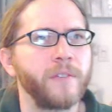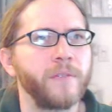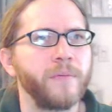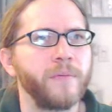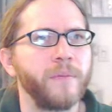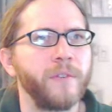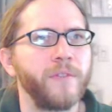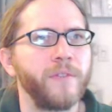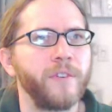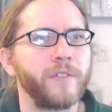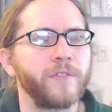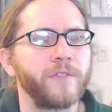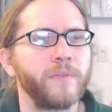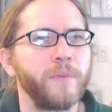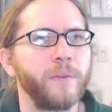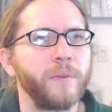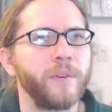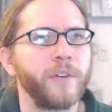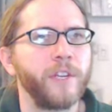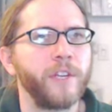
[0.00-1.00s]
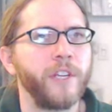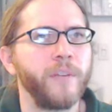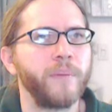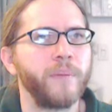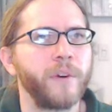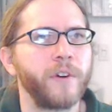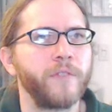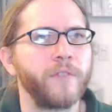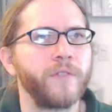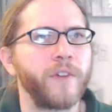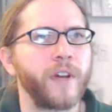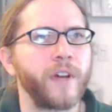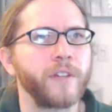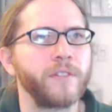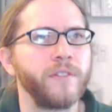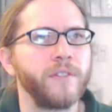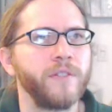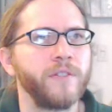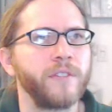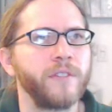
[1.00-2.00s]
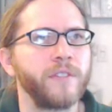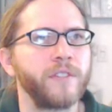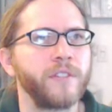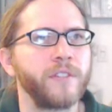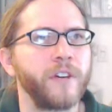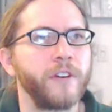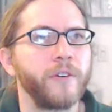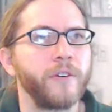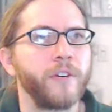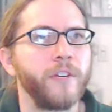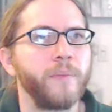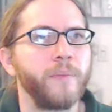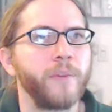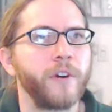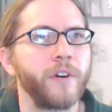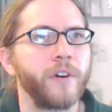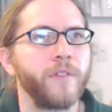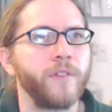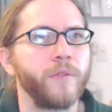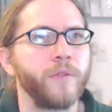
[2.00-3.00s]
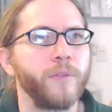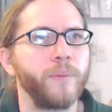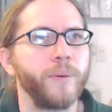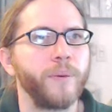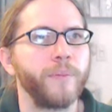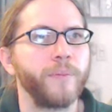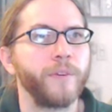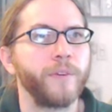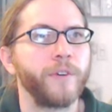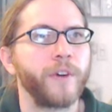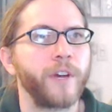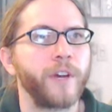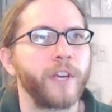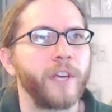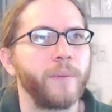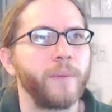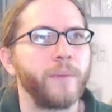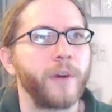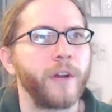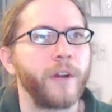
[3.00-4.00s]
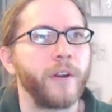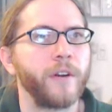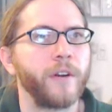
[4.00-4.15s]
if you don't support any part of Fox News, The Sun, or any part of the Rupert Murdoch empire,